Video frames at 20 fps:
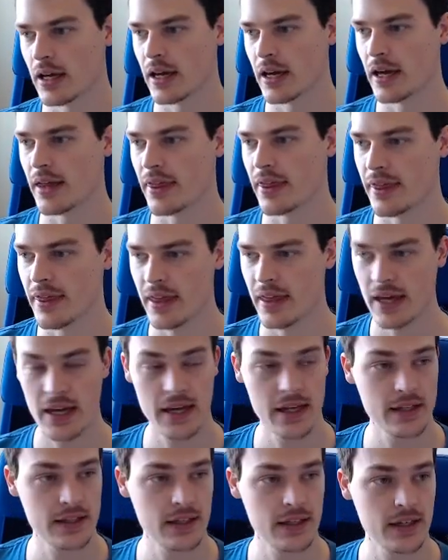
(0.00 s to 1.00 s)
And
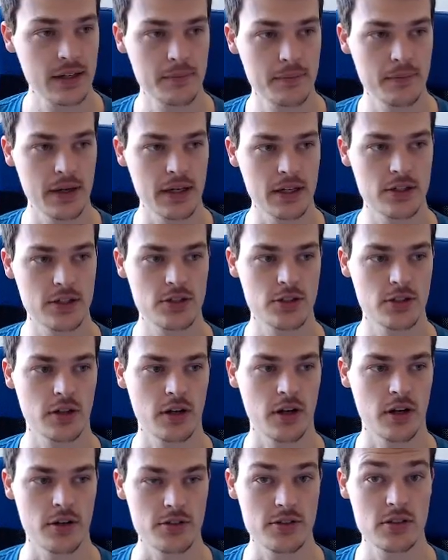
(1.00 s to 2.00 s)
then make sure
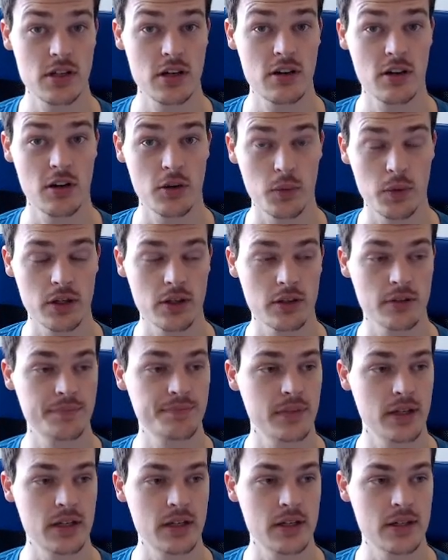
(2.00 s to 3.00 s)
our steering wheel
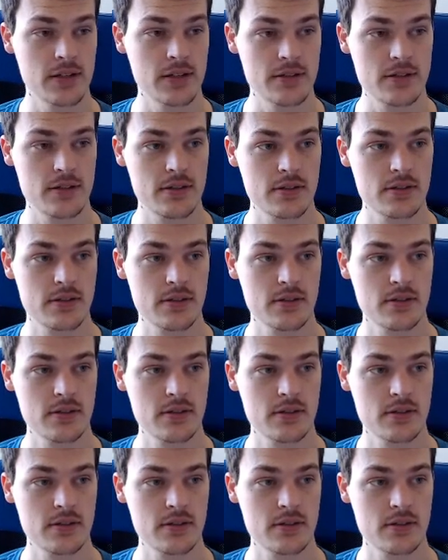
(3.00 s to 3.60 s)
is